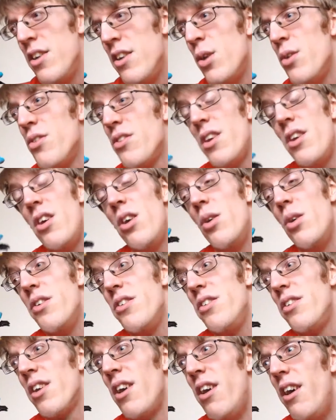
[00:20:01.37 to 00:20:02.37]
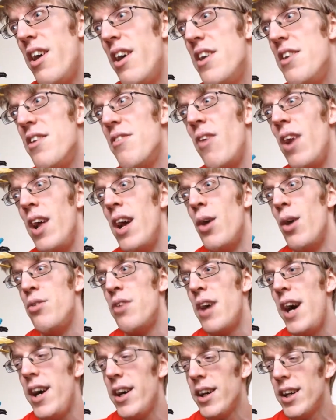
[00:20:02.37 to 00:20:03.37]
You know, it's like, oh, it's kind of
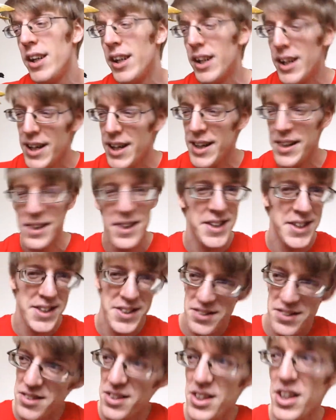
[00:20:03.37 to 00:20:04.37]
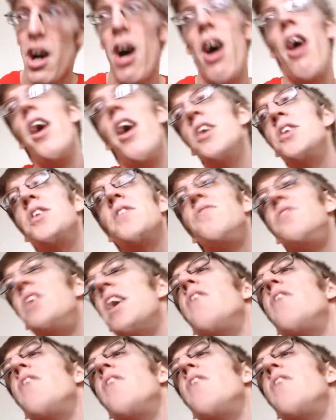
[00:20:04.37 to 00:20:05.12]
Leozac, it's kind of